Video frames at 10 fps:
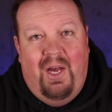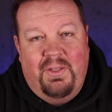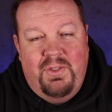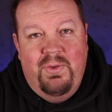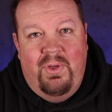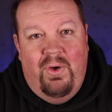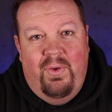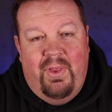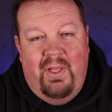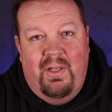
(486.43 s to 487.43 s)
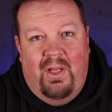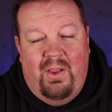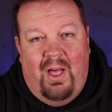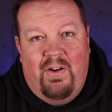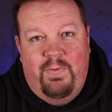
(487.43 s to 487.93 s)
But I do know that a
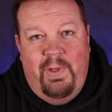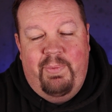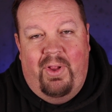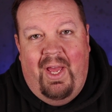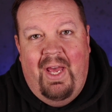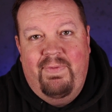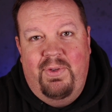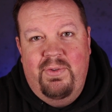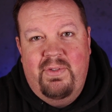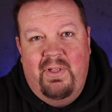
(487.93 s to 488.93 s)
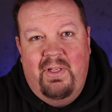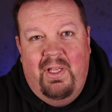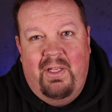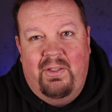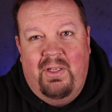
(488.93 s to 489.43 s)
lot of people have used it
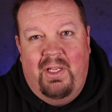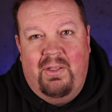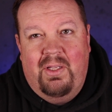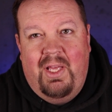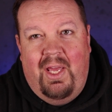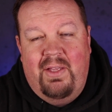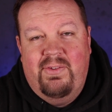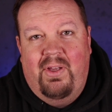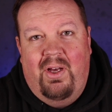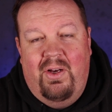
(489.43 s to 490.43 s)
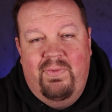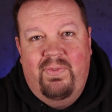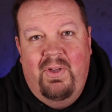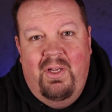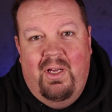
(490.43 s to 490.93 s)
in, in case of
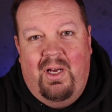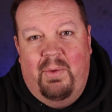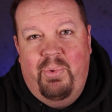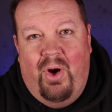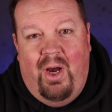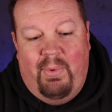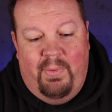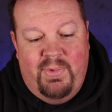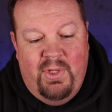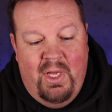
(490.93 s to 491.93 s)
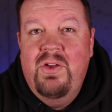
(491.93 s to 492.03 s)
uh, problems.